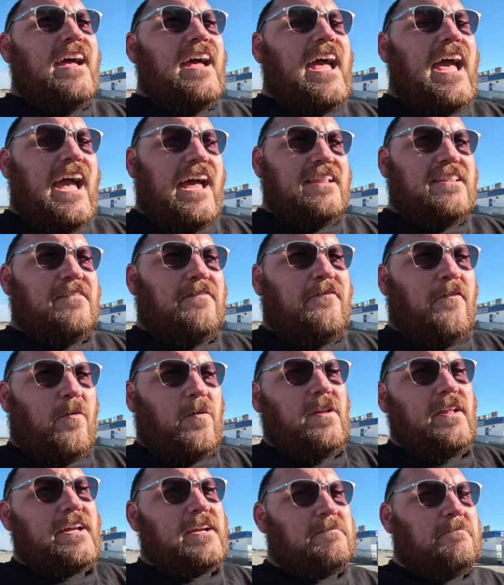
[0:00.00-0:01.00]
had the
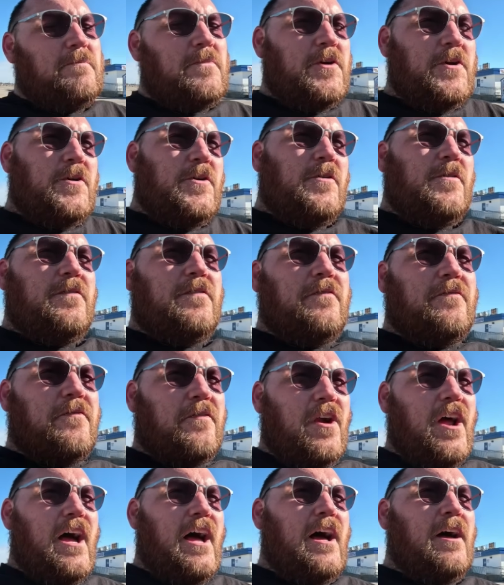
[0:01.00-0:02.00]
4-link moved
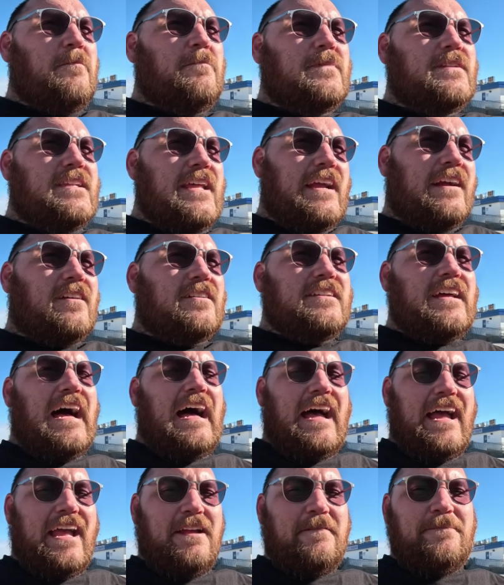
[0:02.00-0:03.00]
from Dig or
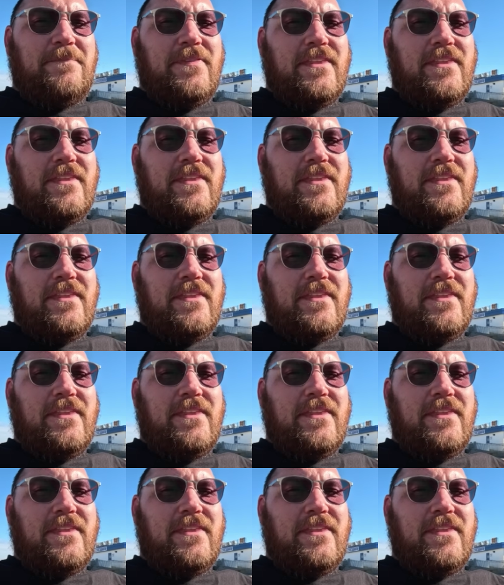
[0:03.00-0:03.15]
Die,